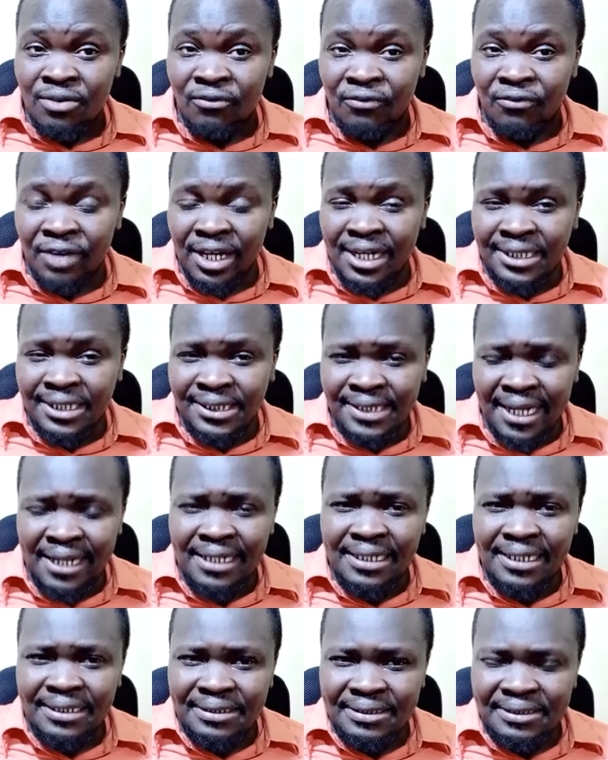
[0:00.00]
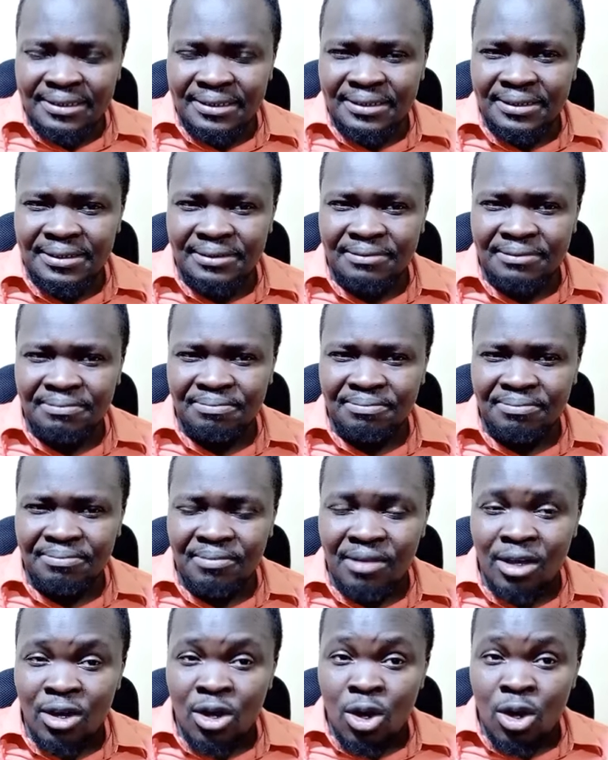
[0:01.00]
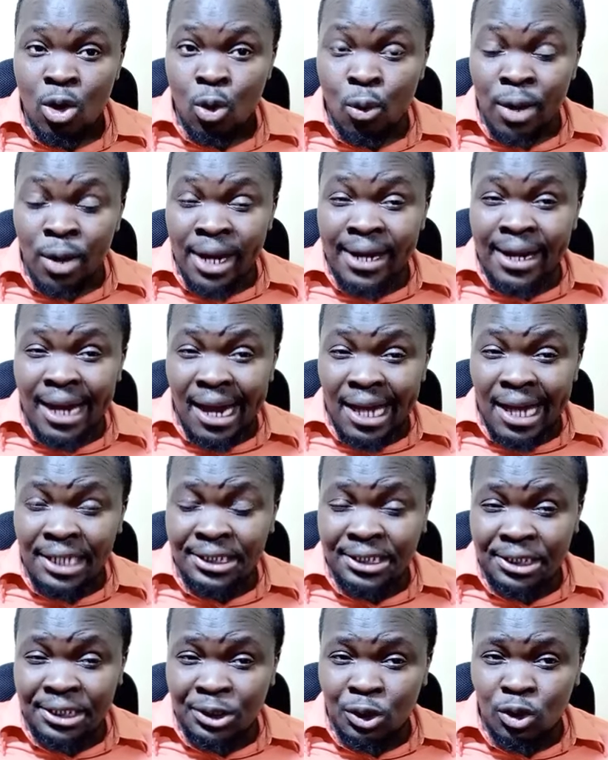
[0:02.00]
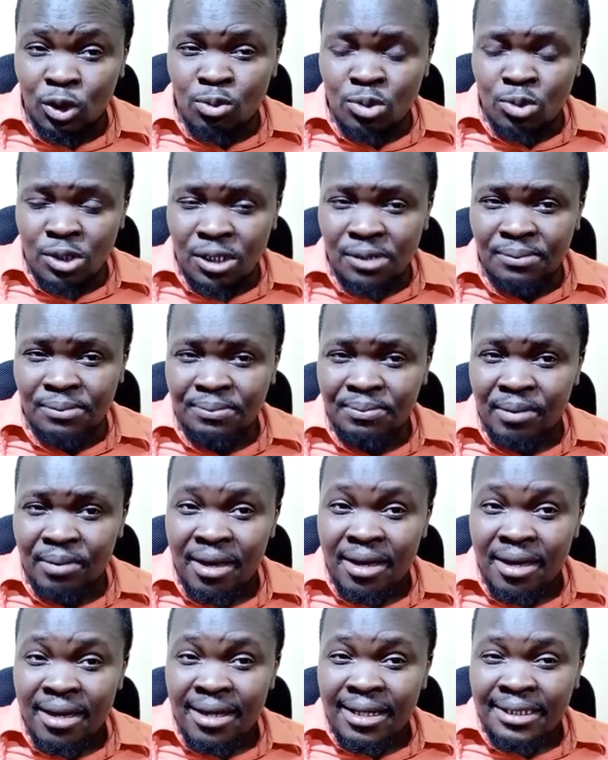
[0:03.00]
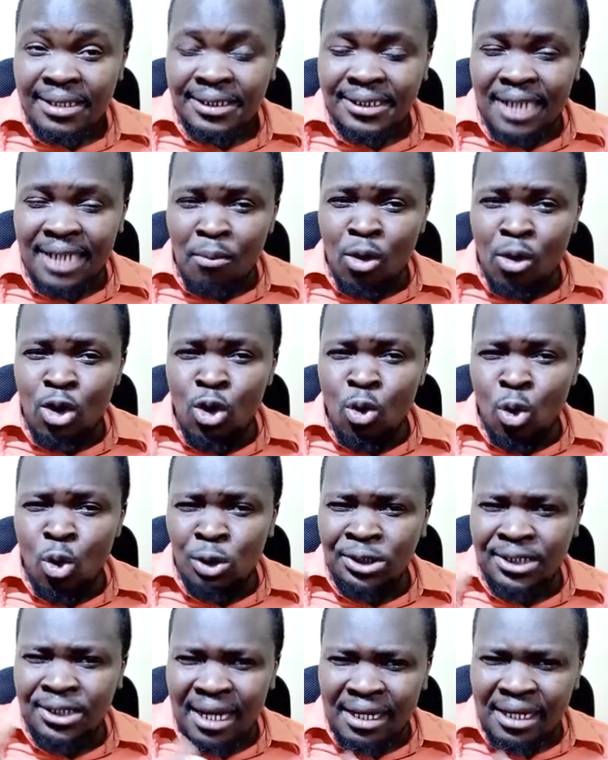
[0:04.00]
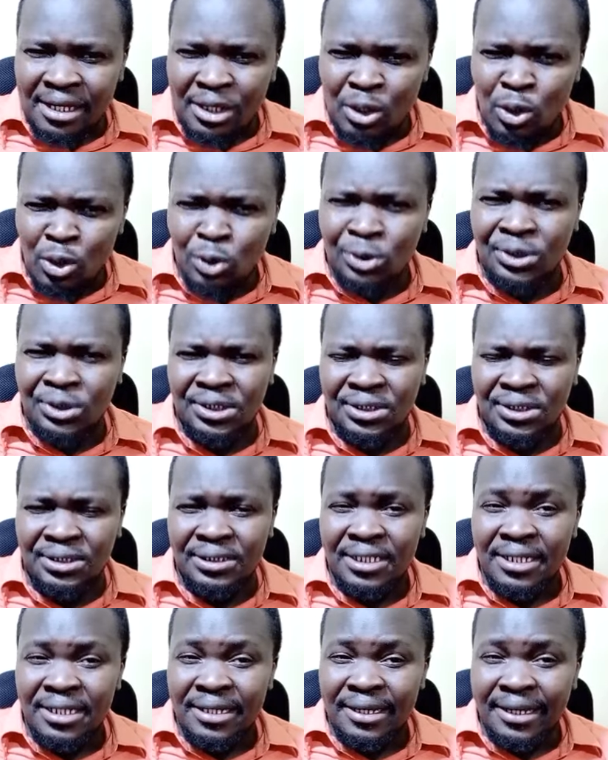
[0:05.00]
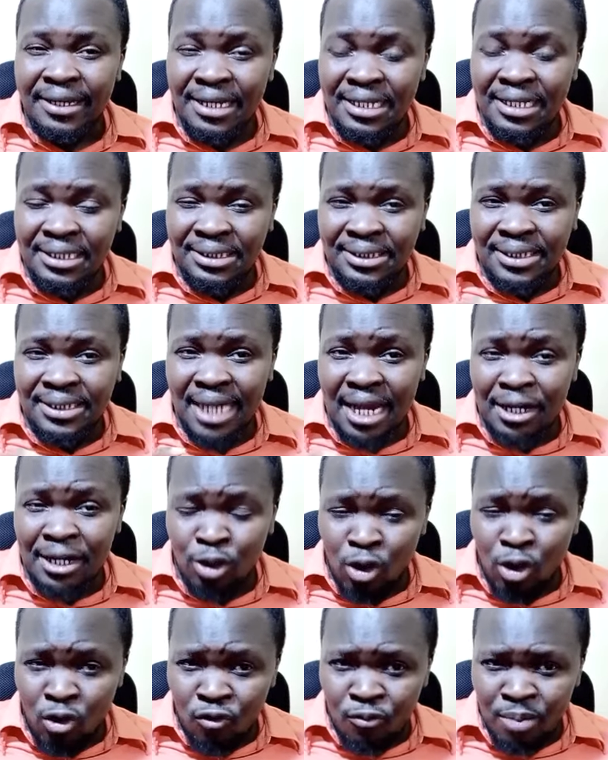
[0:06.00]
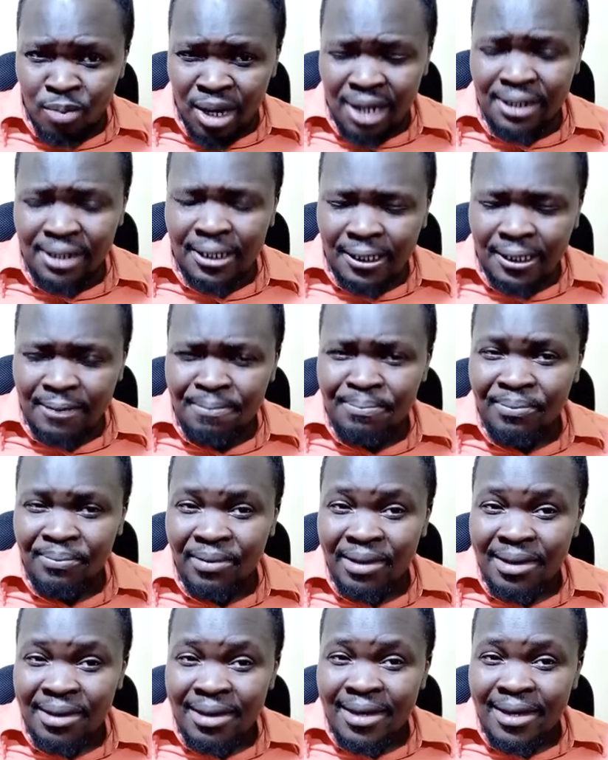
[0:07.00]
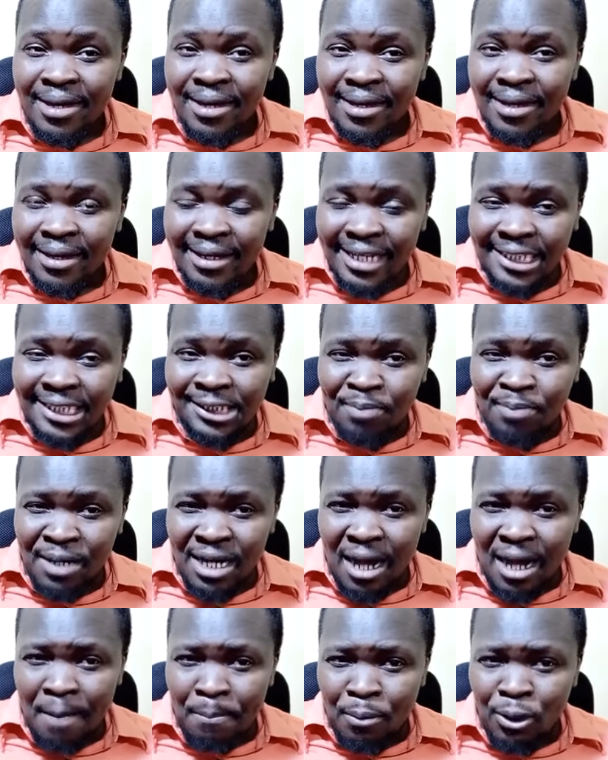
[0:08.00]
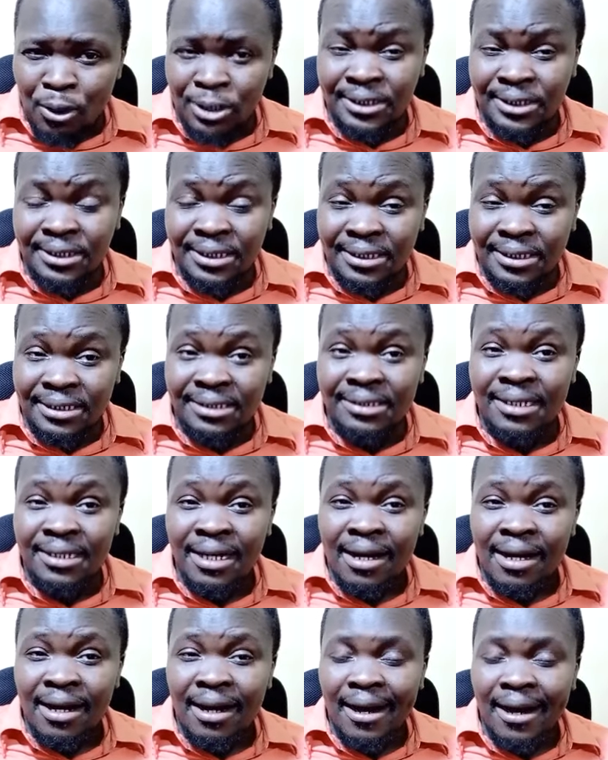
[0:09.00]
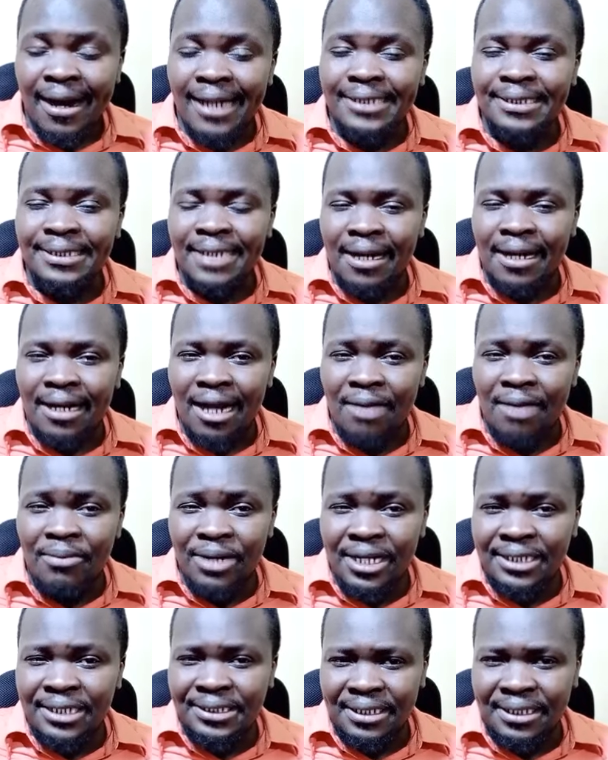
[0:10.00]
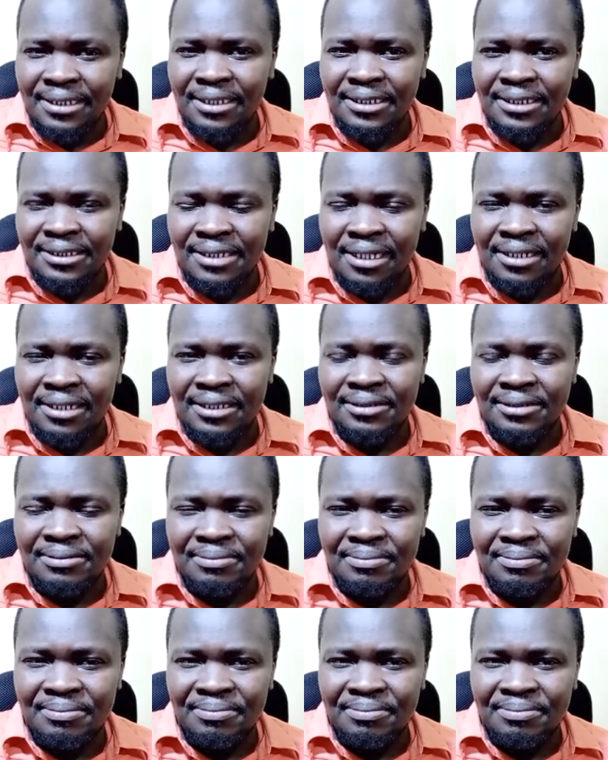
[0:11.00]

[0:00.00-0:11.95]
very silent. When Aisha Jumwa, somebody who was accused and charged of murder, is being appointed as a cabinet secretary,